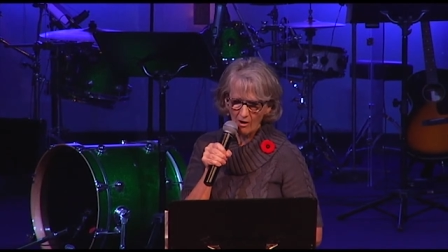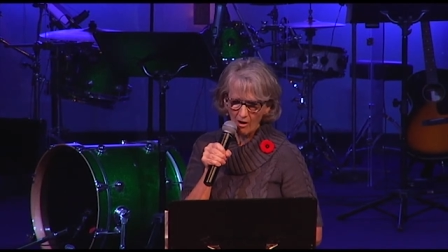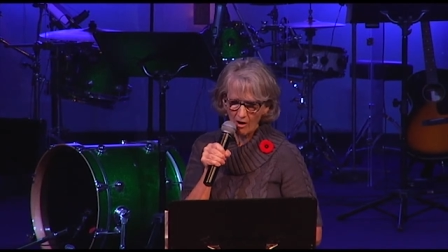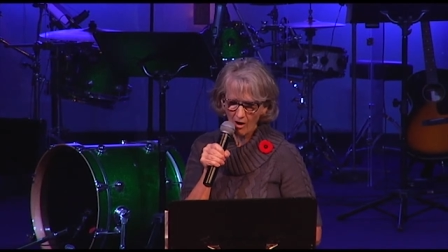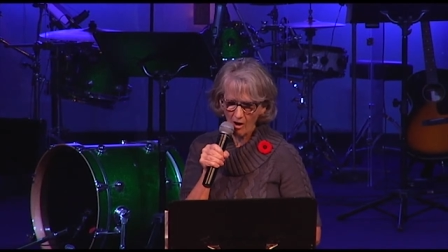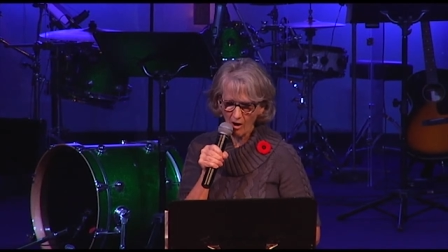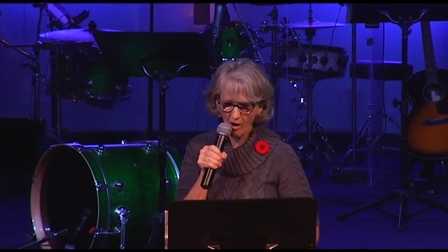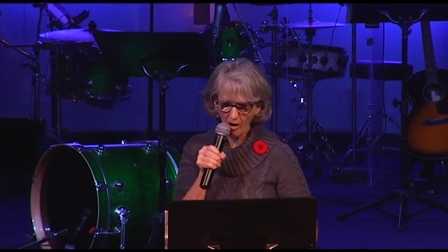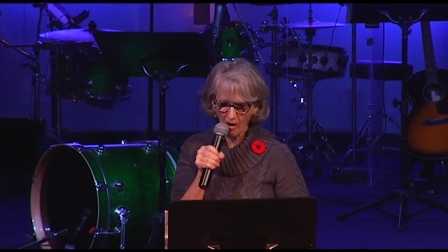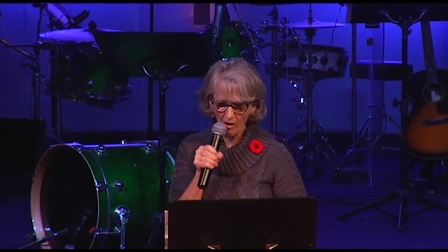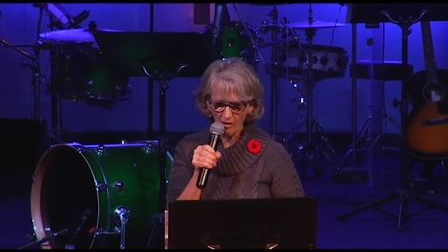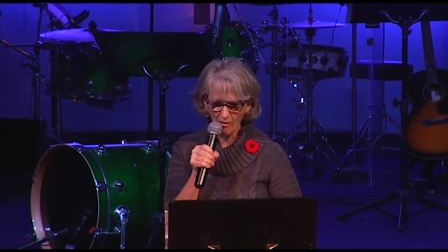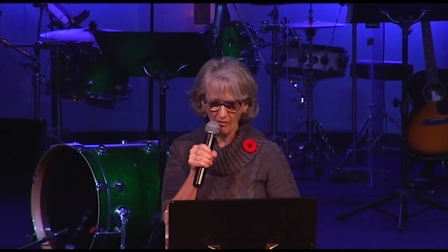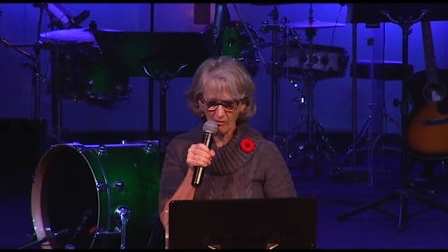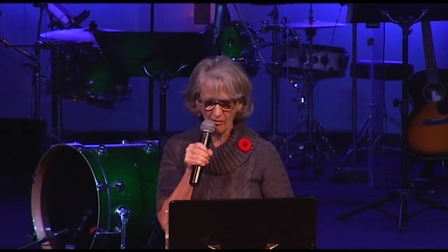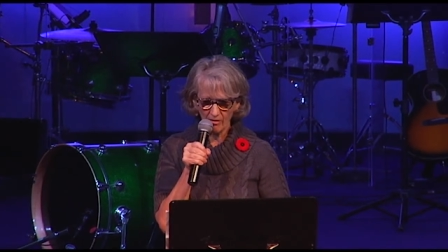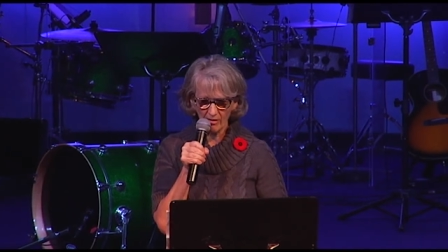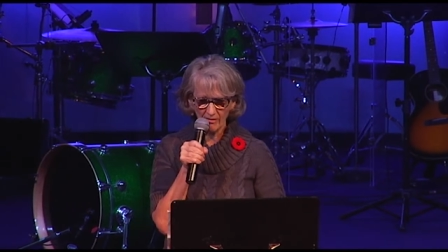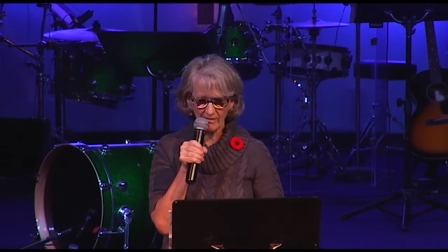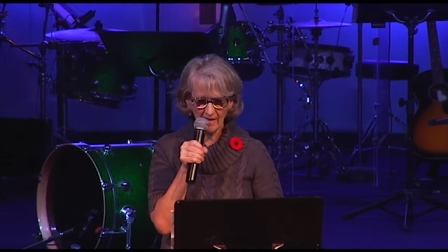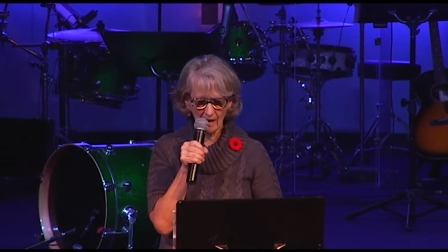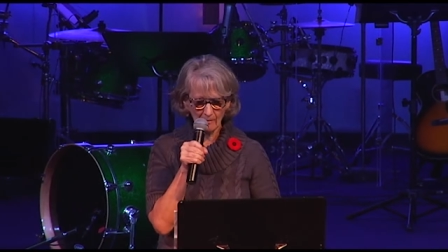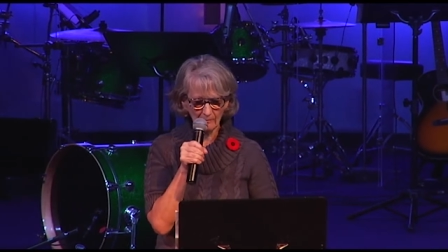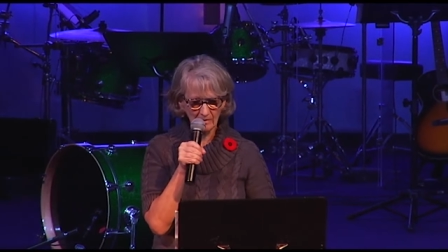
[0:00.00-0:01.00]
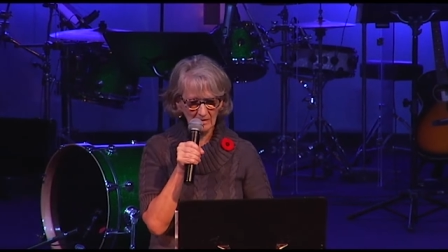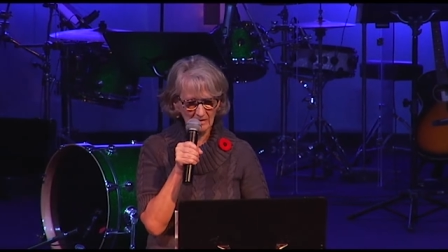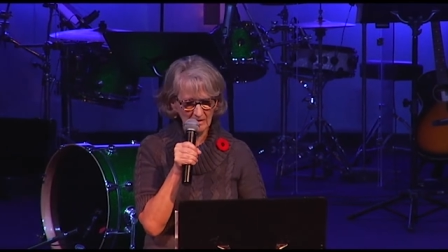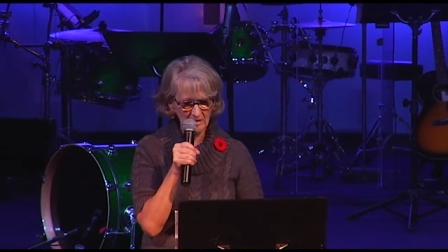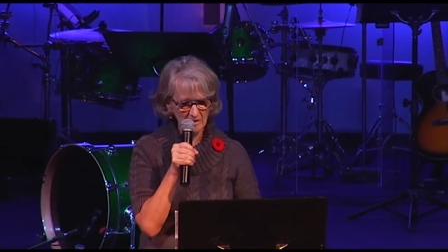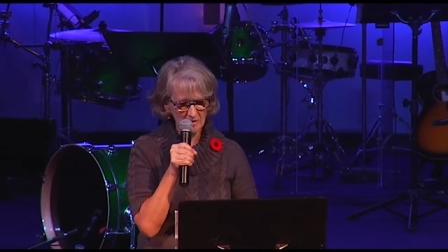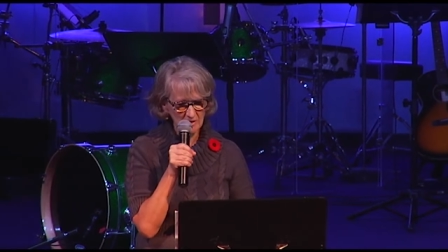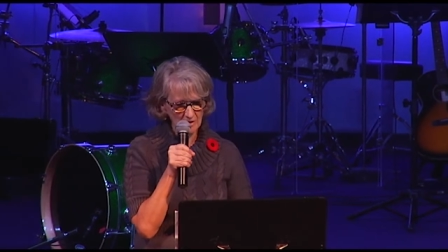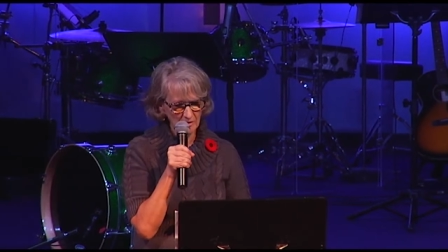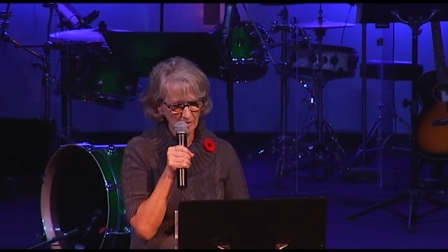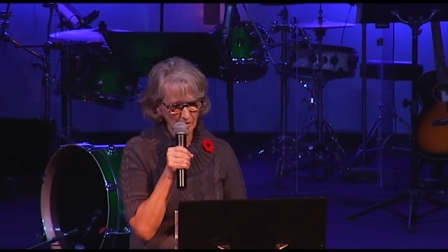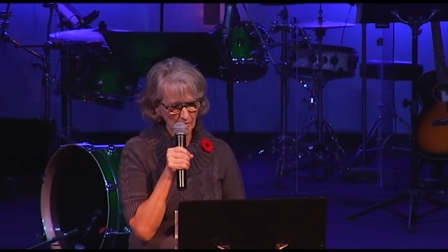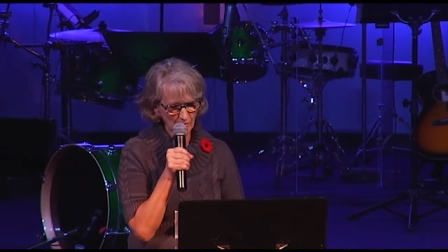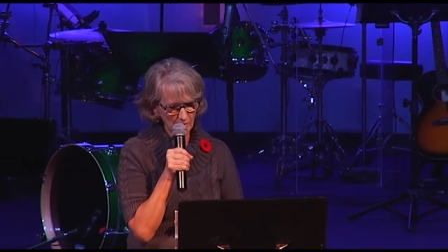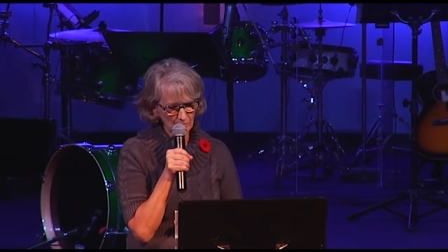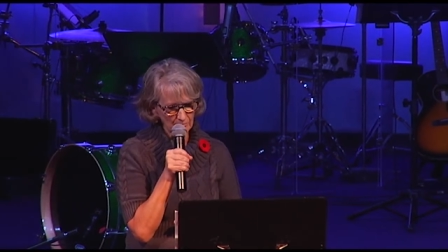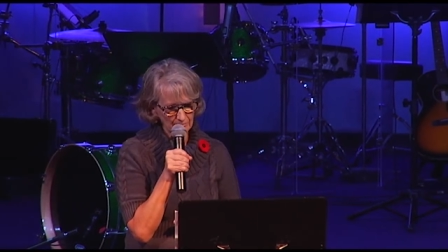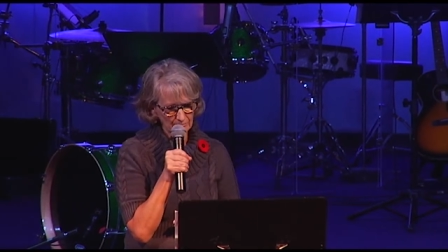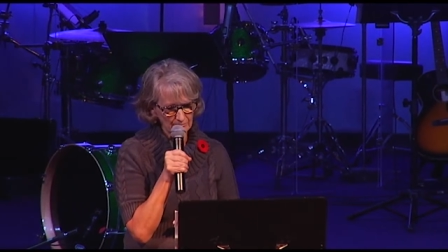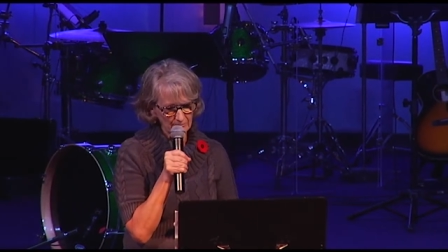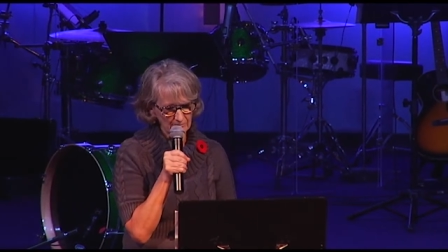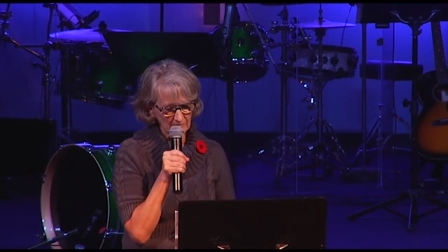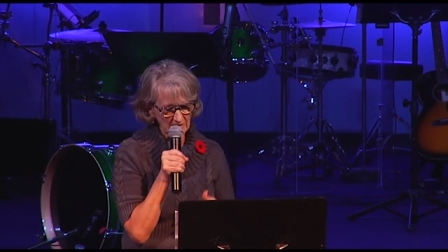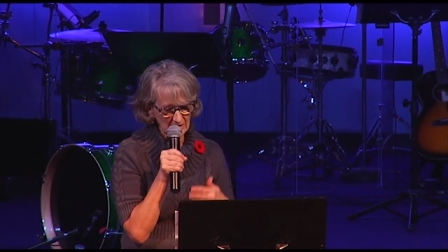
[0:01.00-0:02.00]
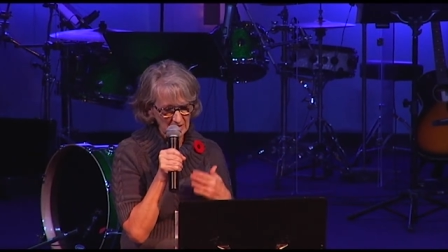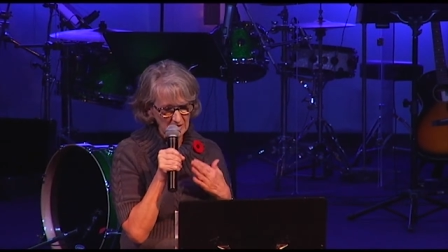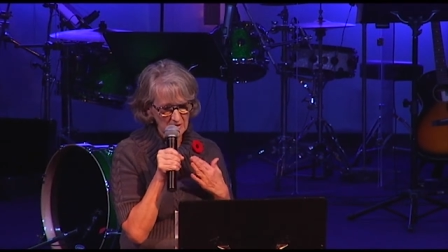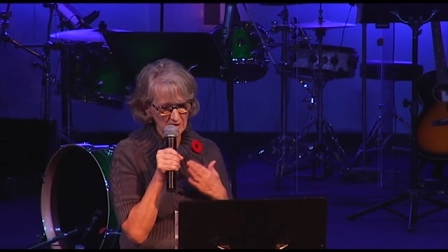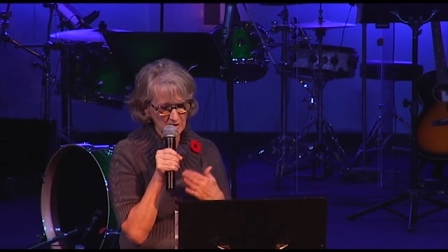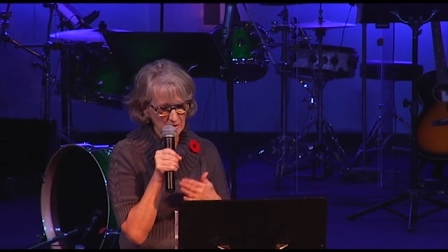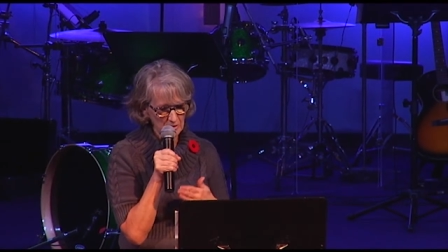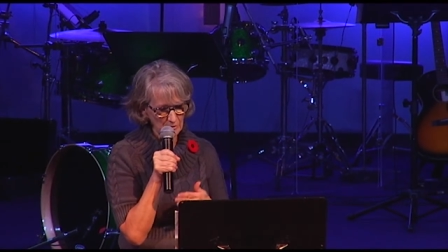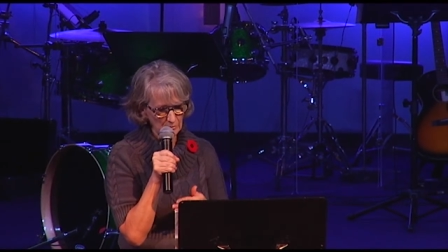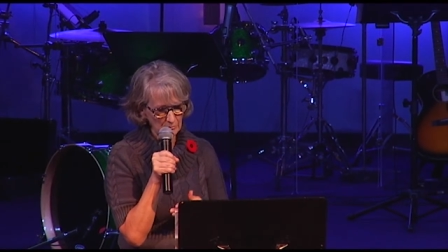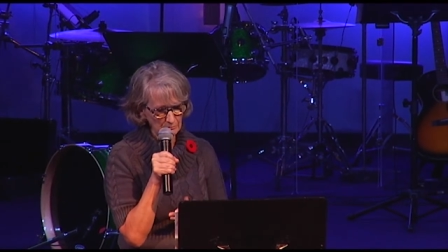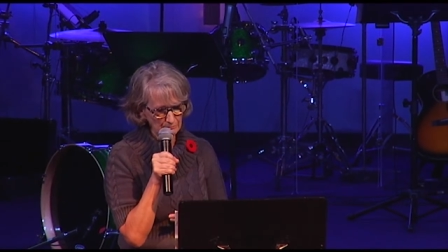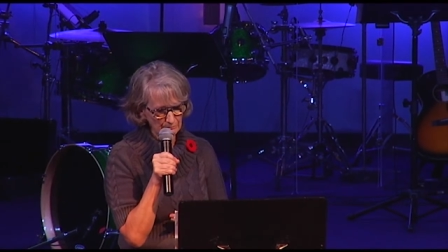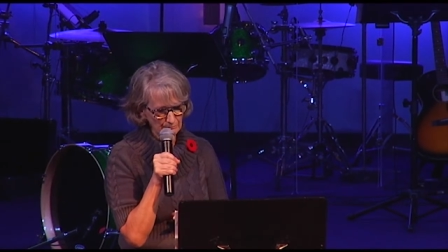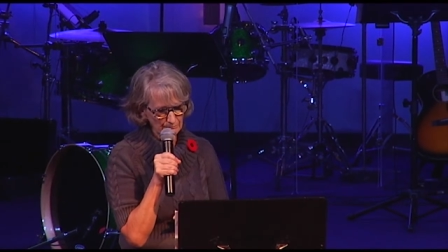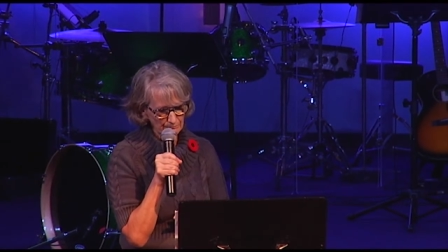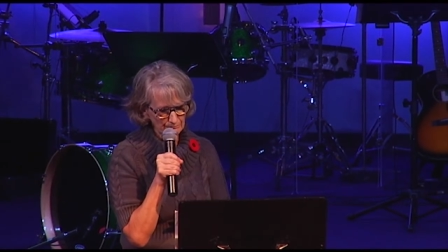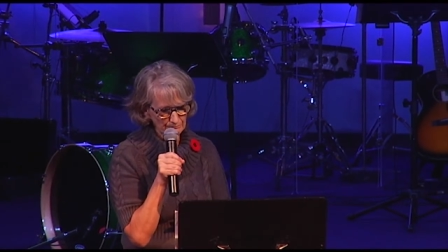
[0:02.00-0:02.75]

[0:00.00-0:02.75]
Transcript: all that we need to do.